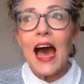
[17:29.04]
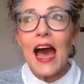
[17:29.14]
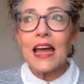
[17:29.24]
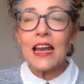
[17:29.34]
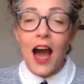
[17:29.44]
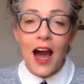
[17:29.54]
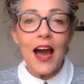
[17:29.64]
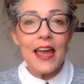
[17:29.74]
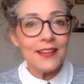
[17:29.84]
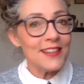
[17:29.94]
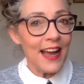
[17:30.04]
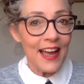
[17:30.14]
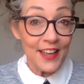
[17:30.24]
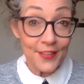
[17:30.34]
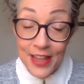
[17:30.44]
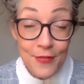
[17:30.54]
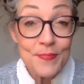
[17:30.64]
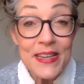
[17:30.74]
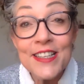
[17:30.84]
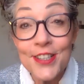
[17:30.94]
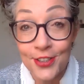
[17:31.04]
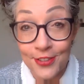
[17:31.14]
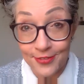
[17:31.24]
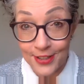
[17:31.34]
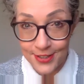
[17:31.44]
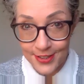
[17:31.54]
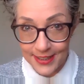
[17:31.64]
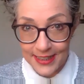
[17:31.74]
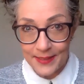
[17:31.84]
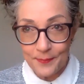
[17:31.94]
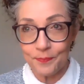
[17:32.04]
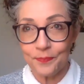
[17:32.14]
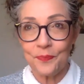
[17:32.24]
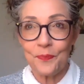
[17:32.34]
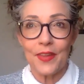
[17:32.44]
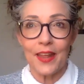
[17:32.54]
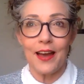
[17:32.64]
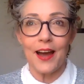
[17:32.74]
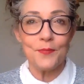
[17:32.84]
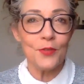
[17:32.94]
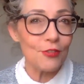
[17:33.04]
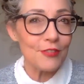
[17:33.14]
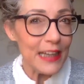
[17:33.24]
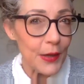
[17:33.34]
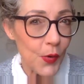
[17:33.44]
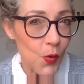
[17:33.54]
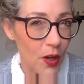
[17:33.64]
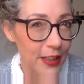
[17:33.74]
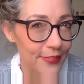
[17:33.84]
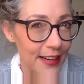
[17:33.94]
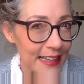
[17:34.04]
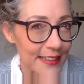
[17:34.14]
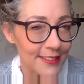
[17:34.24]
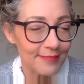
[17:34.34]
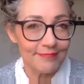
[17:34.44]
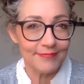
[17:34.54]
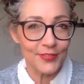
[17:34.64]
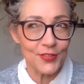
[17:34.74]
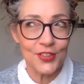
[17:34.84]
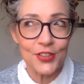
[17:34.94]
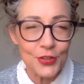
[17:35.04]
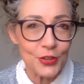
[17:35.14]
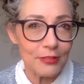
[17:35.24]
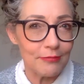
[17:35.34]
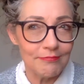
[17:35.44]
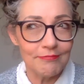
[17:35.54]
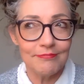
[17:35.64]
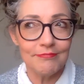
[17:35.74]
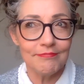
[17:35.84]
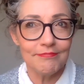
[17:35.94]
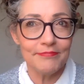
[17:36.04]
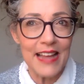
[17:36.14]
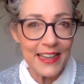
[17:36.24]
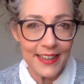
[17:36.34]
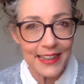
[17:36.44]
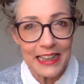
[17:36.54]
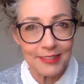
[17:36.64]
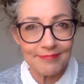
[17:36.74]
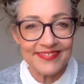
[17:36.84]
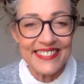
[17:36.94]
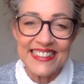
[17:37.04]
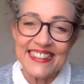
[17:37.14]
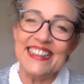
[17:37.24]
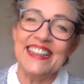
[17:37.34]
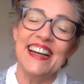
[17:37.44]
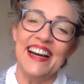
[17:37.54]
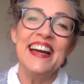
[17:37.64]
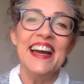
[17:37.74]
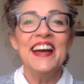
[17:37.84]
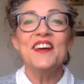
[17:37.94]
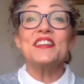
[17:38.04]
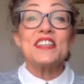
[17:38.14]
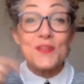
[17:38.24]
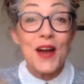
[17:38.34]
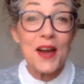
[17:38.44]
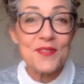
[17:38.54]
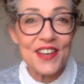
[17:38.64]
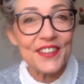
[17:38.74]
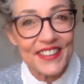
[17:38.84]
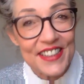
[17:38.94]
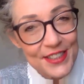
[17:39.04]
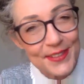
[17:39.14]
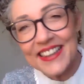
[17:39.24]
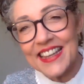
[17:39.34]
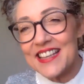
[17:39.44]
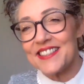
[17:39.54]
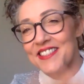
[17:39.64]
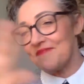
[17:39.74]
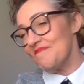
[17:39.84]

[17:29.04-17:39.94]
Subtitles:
And I have never been to university. I'm not really qualified to do anything, which is why I'm so good at doing this.